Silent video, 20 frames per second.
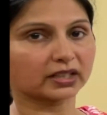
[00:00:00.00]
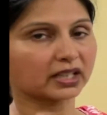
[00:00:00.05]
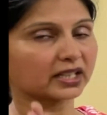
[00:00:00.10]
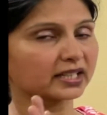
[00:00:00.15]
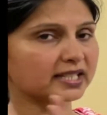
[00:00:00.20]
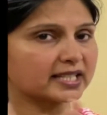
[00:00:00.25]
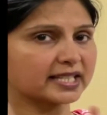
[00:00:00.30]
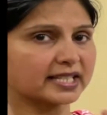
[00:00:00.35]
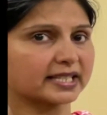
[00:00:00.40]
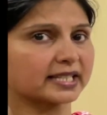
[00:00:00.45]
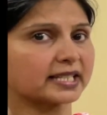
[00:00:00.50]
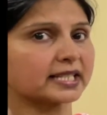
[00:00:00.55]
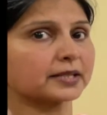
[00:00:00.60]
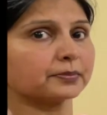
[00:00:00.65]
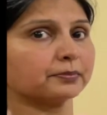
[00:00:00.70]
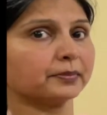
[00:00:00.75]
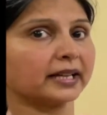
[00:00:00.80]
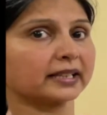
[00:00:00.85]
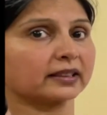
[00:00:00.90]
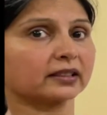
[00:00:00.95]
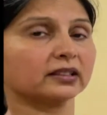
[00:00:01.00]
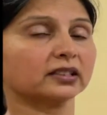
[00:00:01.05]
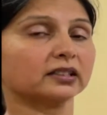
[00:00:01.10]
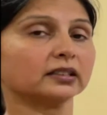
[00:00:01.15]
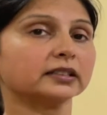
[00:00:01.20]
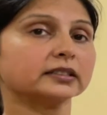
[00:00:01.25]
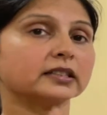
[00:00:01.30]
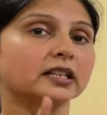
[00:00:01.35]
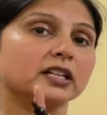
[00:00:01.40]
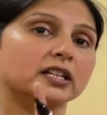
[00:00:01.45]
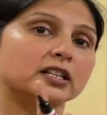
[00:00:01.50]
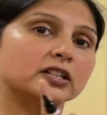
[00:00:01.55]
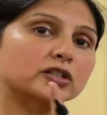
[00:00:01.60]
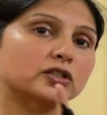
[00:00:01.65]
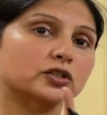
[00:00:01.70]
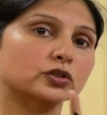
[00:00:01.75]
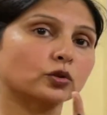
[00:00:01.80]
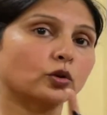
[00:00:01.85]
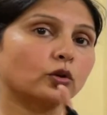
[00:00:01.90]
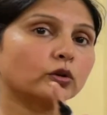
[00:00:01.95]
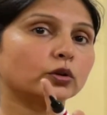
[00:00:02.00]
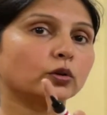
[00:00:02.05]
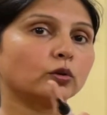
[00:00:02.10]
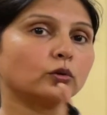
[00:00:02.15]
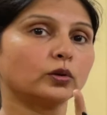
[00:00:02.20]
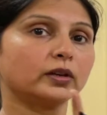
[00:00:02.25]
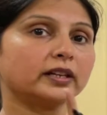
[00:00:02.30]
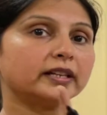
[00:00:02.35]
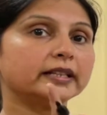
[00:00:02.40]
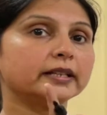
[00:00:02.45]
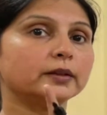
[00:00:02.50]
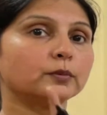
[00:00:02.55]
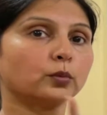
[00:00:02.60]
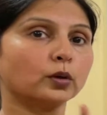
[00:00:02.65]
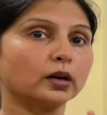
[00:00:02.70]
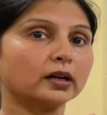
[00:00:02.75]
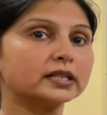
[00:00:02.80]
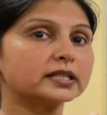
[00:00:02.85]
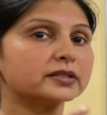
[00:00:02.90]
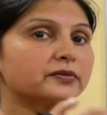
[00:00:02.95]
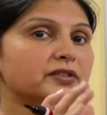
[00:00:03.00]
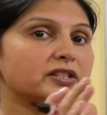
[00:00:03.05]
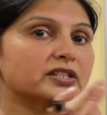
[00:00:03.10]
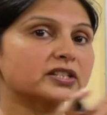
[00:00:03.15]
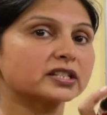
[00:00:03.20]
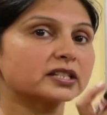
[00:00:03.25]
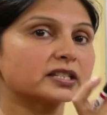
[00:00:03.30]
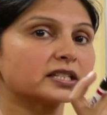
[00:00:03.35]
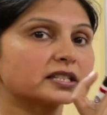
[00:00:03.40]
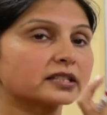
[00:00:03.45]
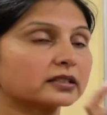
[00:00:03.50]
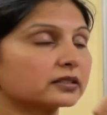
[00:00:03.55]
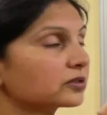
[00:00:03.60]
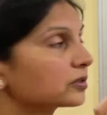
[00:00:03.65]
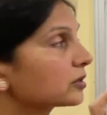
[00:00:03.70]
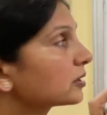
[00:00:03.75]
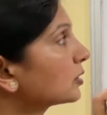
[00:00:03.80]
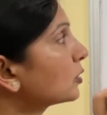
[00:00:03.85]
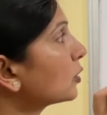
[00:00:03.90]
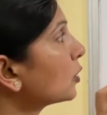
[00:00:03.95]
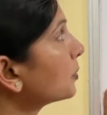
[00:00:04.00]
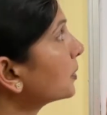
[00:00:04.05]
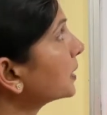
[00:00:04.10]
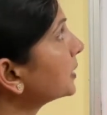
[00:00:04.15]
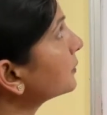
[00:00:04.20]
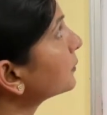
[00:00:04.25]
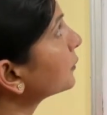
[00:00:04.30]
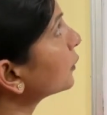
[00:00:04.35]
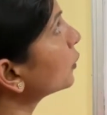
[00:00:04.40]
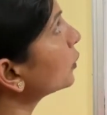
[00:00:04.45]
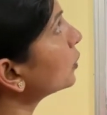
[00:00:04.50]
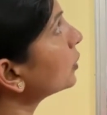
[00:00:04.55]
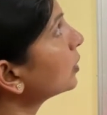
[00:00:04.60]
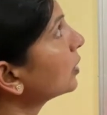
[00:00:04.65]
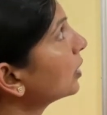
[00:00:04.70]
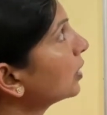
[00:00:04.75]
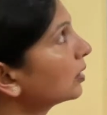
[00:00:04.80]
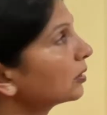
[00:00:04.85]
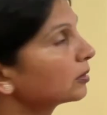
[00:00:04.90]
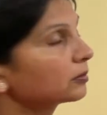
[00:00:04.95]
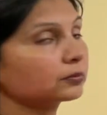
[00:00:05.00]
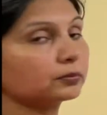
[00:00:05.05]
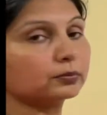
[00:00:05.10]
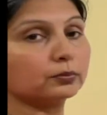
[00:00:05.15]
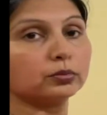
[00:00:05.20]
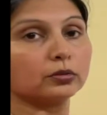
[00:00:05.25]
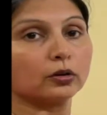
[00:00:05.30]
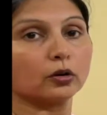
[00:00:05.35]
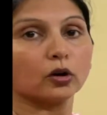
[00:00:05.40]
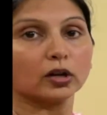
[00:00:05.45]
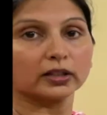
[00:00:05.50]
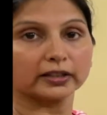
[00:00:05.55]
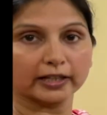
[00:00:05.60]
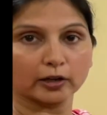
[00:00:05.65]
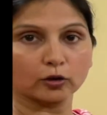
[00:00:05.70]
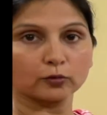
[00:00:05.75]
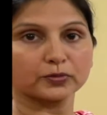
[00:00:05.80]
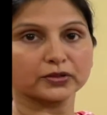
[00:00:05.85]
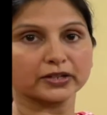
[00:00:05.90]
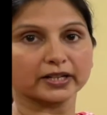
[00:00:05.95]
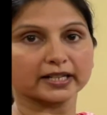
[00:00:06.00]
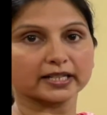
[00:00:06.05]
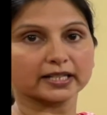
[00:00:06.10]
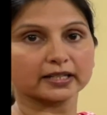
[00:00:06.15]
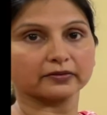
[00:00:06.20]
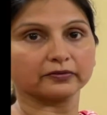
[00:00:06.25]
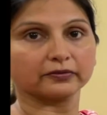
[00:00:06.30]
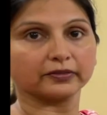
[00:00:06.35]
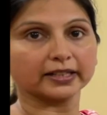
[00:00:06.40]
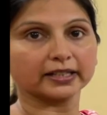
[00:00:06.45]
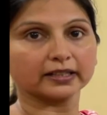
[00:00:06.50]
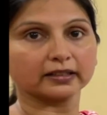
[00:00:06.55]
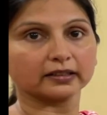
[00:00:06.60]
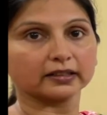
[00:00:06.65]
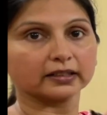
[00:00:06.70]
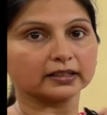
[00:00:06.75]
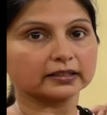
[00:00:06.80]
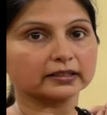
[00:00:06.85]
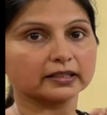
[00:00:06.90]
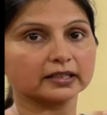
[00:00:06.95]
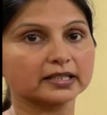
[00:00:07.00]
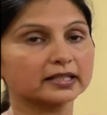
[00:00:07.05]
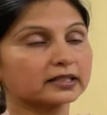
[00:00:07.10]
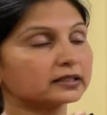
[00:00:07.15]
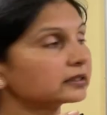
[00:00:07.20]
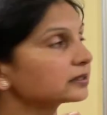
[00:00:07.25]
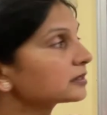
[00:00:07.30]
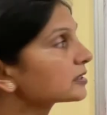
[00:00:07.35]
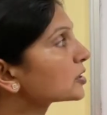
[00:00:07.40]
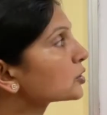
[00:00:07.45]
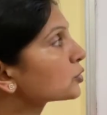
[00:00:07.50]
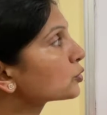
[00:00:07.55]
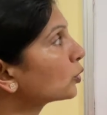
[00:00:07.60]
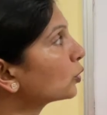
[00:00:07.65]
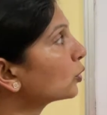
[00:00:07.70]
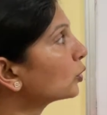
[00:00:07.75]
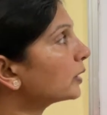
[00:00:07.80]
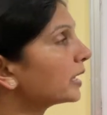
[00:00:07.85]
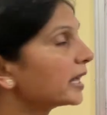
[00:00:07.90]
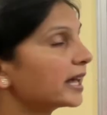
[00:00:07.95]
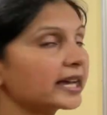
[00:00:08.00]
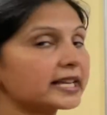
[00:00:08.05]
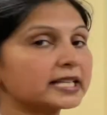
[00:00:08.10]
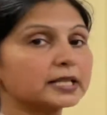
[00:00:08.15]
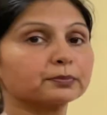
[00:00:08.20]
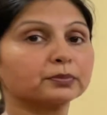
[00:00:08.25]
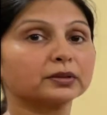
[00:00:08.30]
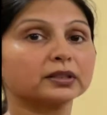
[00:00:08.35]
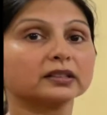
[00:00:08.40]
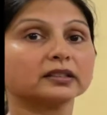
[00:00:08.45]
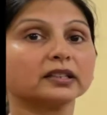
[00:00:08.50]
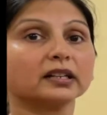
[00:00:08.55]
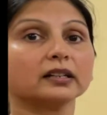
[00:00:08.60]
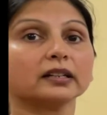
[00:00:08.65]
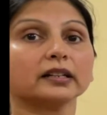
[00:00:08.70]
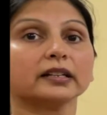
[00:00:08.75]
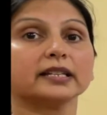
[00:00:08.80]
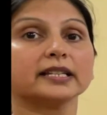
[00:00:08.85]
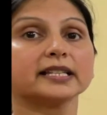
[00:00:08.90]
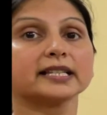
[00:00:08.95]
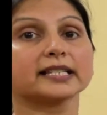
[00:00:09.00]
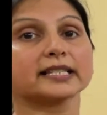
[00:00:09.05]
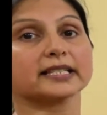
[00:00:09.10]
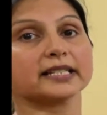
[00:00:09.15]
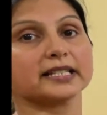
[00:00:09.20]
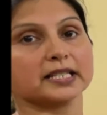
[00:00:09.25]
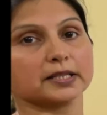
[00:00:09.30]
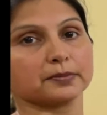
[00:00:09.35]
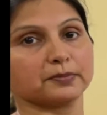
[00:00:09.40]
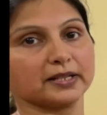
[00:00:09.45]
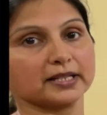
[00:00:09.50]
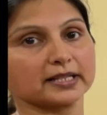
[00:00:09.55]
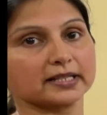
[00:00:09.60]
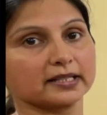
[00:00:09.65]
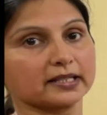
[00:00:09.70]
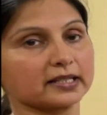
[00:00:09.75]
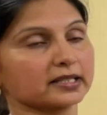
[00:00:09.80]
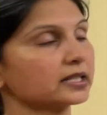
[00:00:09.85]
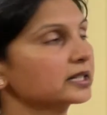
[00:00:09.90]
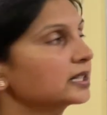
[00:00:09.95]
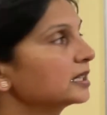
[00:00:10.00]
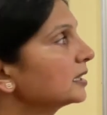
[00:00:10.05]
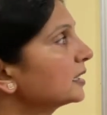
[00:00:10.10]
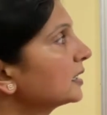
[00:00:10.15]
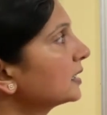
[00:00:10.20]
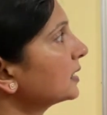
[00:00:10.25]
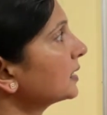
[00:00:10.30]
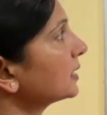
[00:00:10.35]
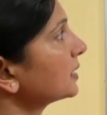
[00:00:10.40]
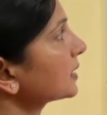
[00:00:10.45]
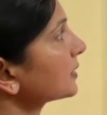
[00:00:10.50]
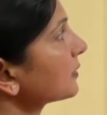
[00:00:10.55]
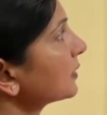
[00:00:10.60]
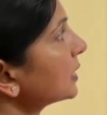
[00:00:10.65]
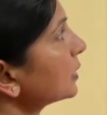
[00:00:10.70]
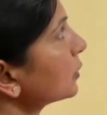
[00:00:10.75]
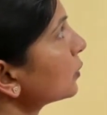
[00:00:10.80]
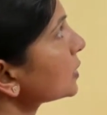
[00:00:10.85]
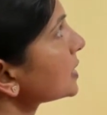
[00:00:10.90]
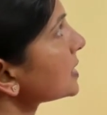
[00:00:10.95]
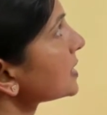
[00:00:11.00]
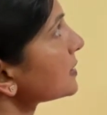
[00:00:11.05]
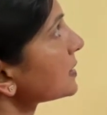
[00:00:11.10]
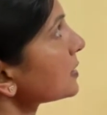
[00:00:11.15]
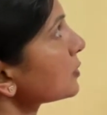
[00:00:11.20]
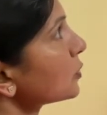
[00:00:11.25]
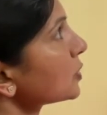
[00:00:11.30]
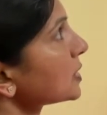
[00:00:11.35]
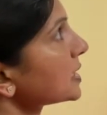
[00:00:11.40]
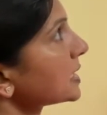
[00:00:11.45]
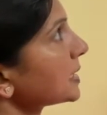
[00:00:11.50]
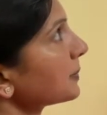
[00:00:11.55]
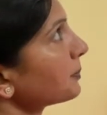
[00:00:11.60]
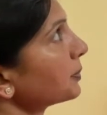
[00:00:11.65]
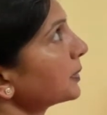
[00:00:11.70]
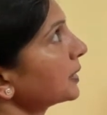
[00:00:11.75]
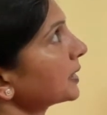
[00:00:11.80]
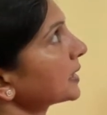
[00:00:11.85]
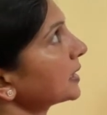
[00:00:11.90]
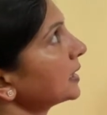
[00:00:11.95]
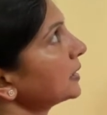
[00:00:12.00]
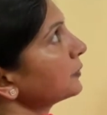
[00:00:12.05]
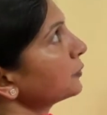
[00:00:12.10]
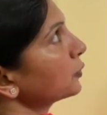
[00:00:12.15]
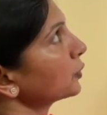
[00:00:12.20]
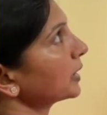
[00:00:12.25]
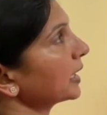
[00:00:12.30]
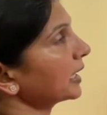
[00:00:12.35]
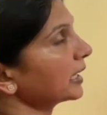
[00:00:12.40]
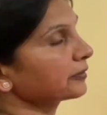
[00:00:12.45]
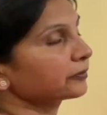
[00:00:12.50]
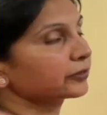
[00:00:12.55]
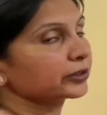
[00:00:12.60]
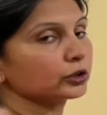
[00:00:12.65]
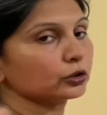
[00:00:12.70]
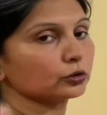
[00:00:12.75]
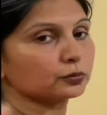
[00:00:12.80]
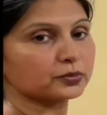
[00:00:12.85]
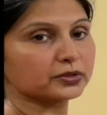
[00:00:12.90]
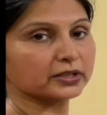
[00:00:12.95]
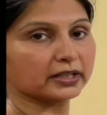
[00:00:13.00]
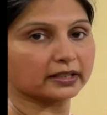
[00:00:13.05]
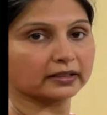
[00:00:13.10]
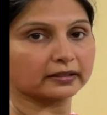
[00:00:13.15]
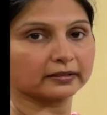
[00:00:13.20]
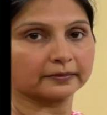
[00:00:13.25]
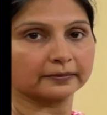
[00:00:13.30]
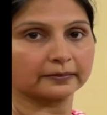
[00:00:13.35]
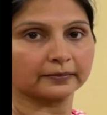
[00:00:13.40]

Instance method store only once, which is common for all the objects. Fine. It doesn't store as per the instance basis. It will not store separately for every object.